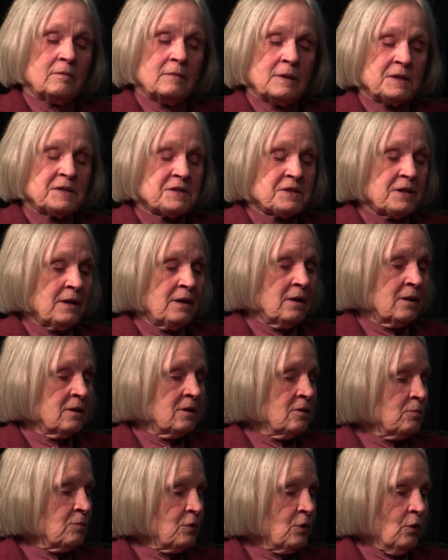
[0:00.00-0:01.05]
they stay
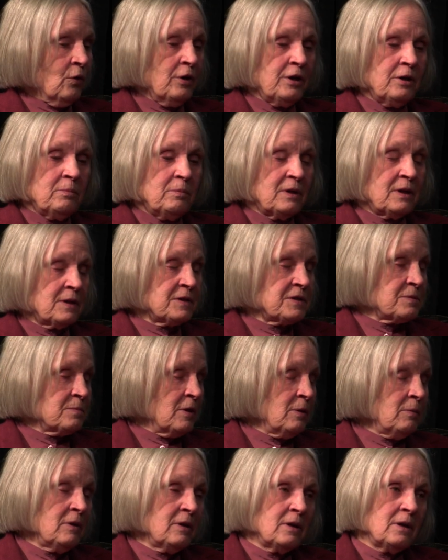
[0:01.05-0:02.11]
unemployed because
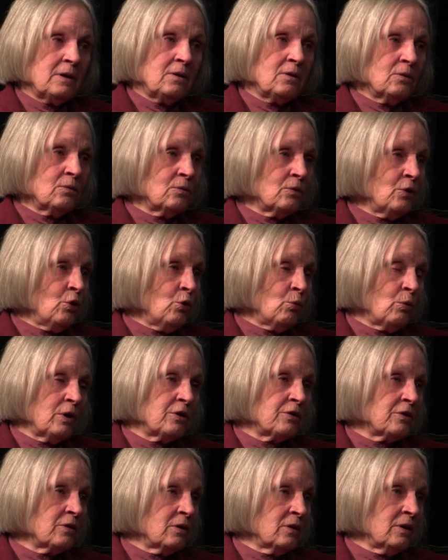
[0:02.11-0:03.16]
maybe they don't know where
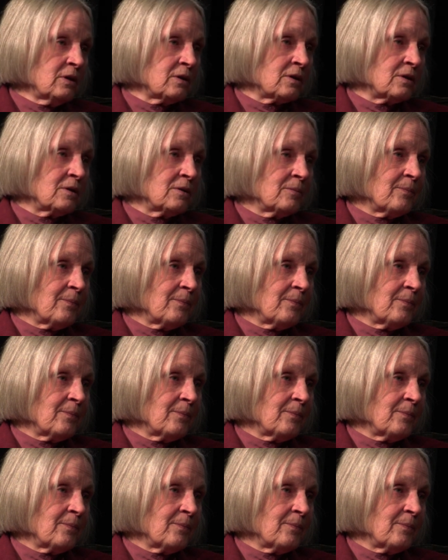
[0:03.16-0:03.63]
to look.